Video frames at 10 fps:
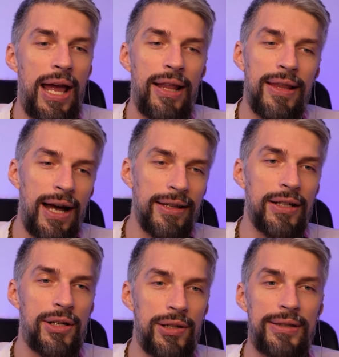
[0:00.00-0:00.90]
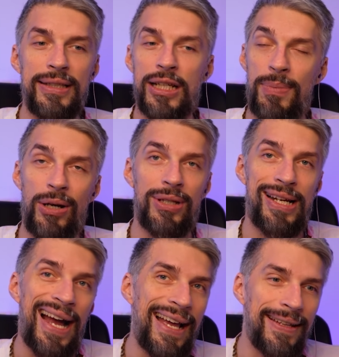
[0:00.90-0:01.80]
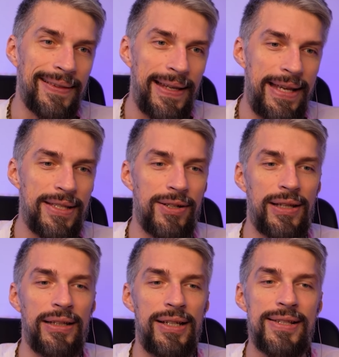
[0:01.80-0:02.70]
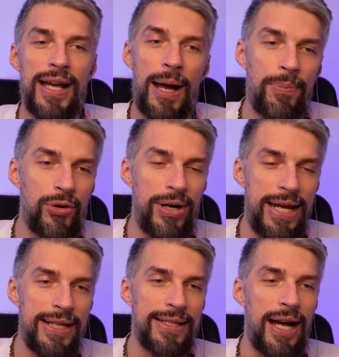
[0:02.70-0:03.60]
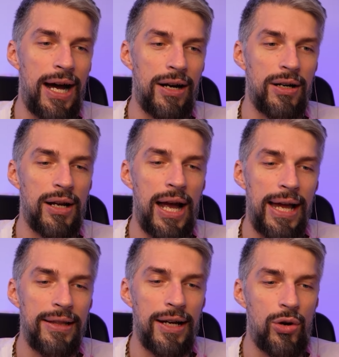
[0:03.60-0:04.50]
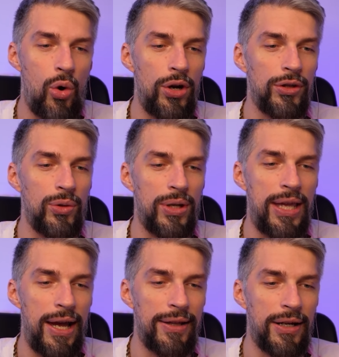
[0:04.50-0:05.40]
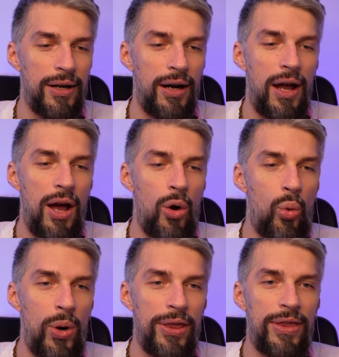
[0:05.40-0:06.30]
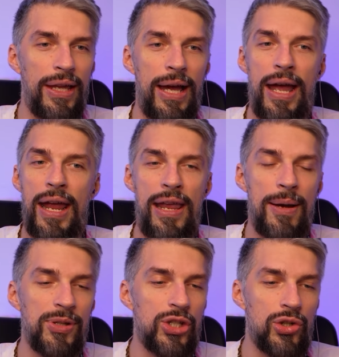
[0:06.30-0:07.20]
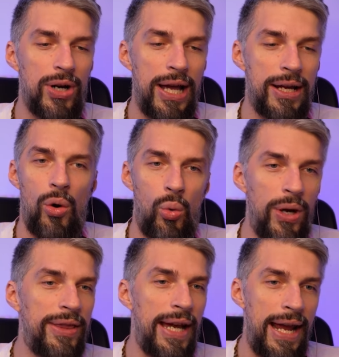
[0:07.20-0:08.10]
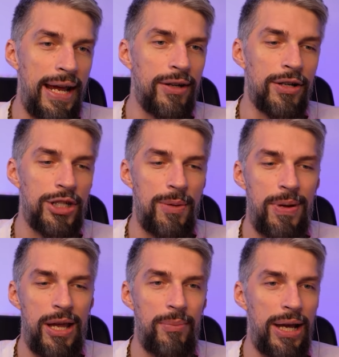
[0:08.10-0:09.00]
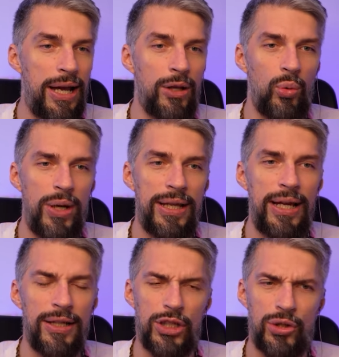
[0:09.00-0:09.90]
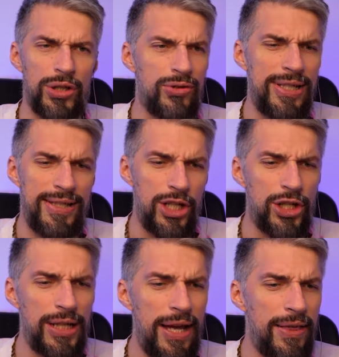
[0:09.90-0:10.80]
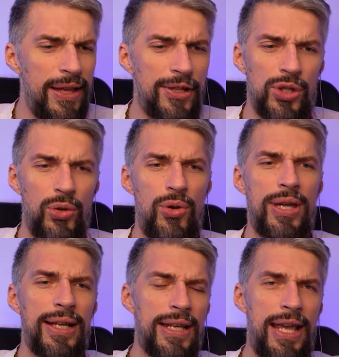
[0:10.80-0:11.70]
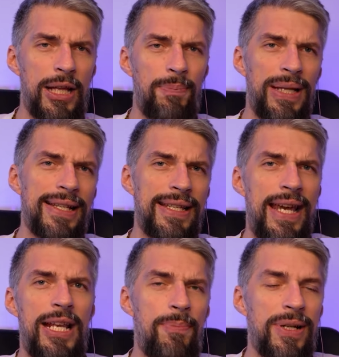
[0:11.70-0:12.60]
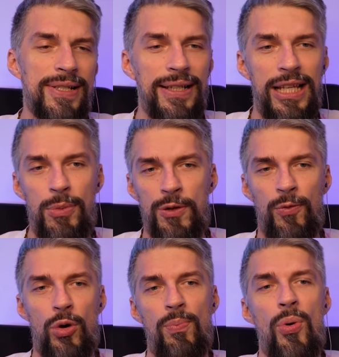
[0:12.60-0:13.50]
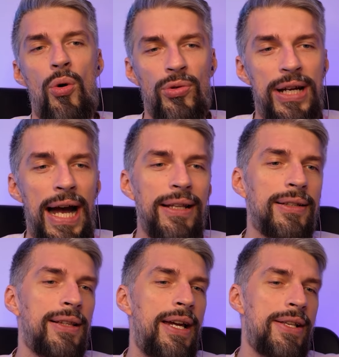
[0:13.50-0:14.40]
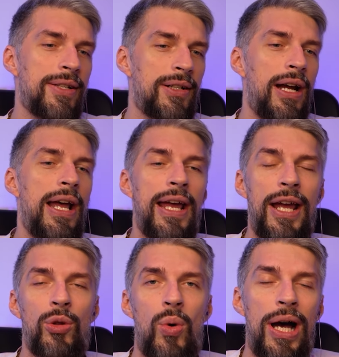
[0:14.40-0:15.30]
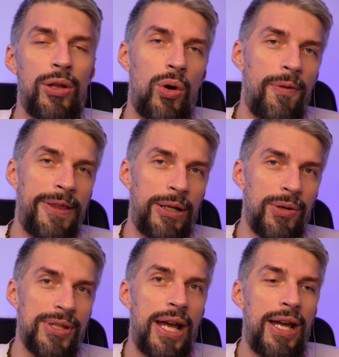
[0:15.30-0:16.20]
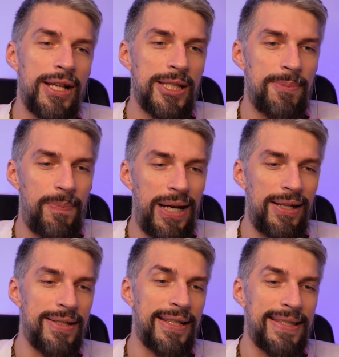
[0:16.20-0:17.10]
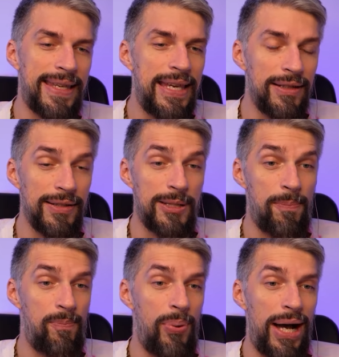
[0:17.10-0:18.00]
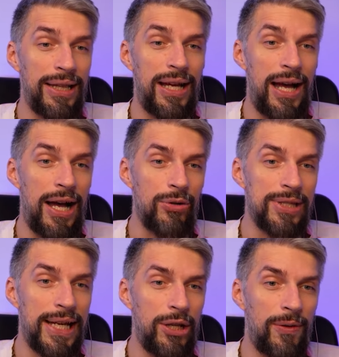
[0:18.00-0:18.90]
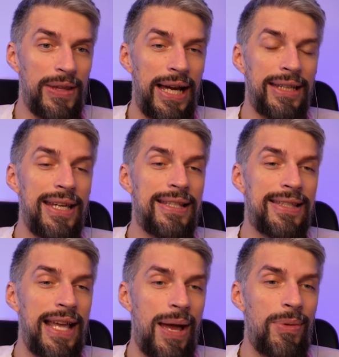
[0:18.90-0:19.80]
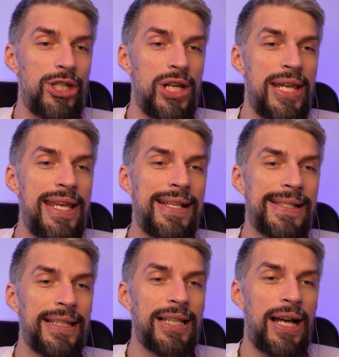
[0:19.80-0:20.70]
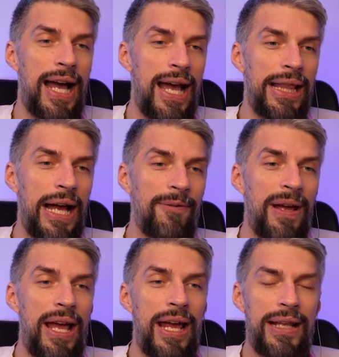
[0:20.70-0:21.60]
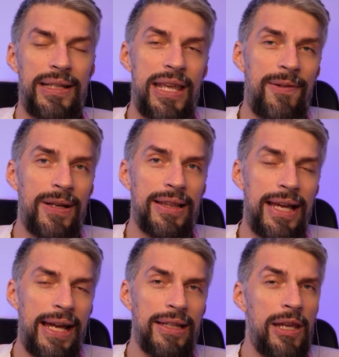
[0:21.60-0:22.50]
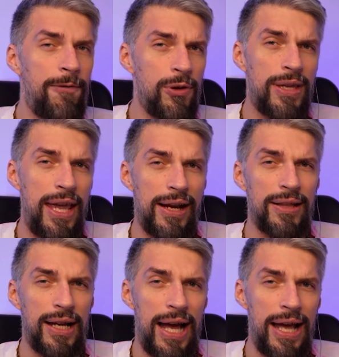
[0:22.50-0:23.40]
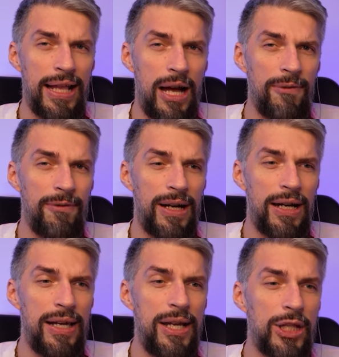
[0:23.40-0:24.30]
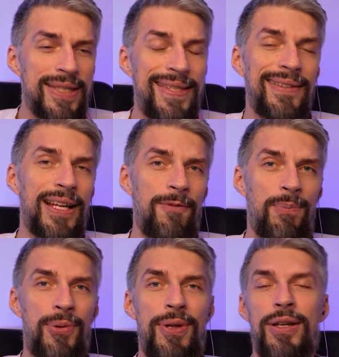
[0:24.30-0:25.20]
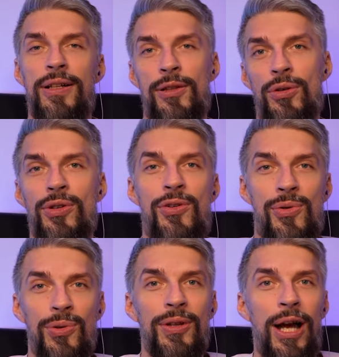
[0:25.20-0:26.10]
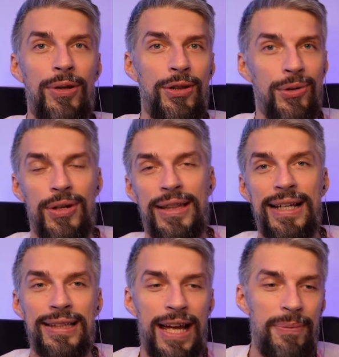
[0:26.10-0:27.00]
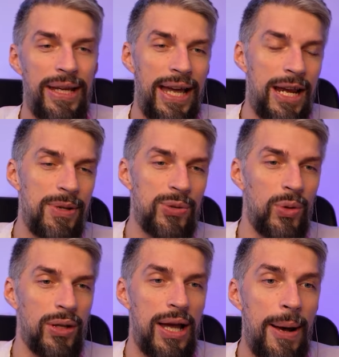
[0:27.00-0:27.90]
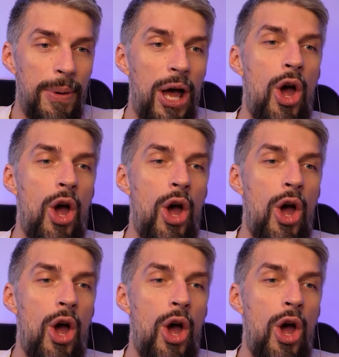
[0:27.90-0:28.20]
Another good thing about the Guided Laser that its upgrades are kinda going together with the EM Strike, with the Energy Beam, and with Electron Transition, I think. So you can get plus 80% damage for both Guided Laser and one of those spells, skills, but outside of that, its damage isn't high enough, and even then, if you get it high enough, it still have pretty long cooldown, and during that time the enemies will come.